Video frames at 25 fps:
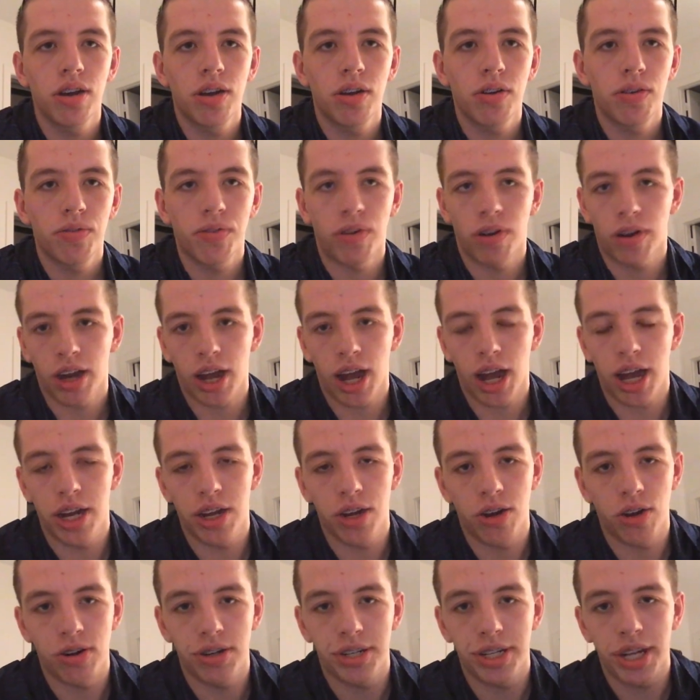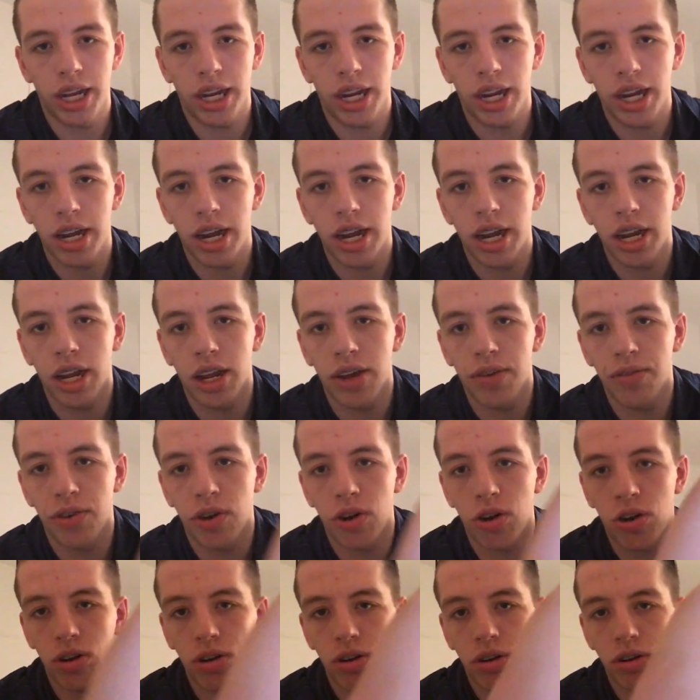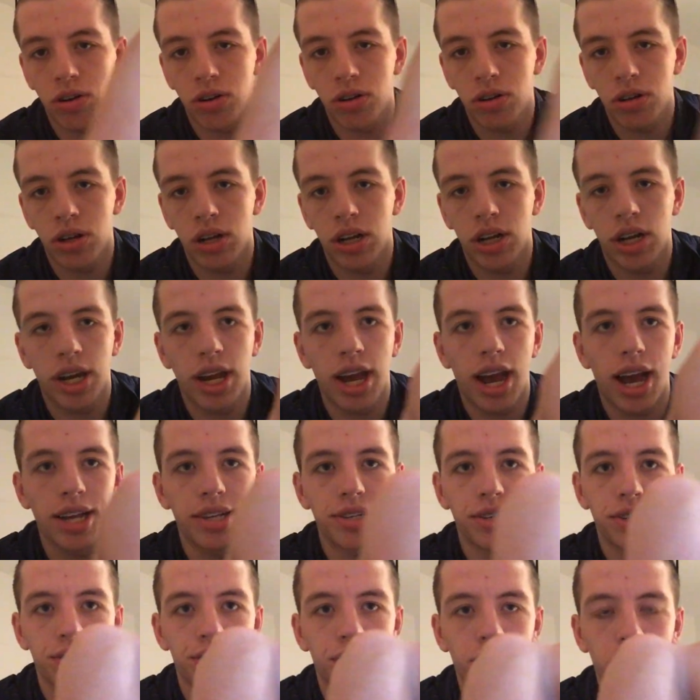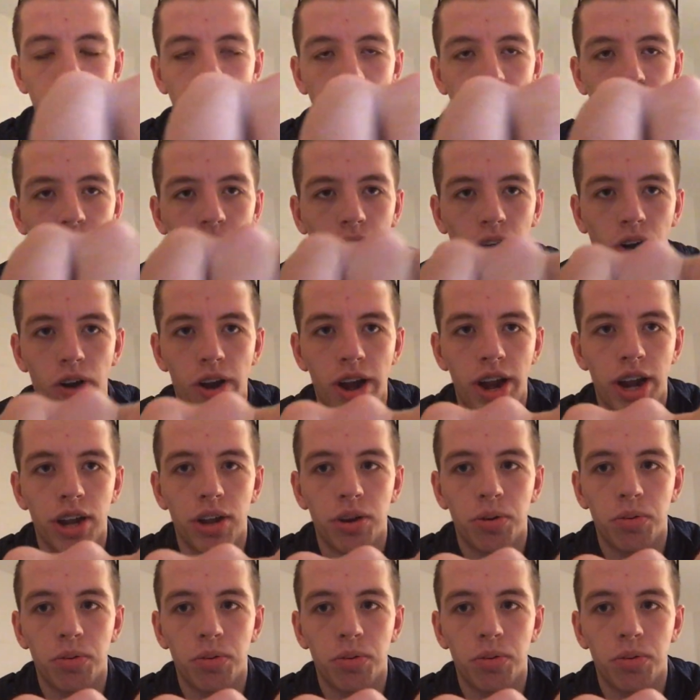forgotten or taken any of your guys' love for granted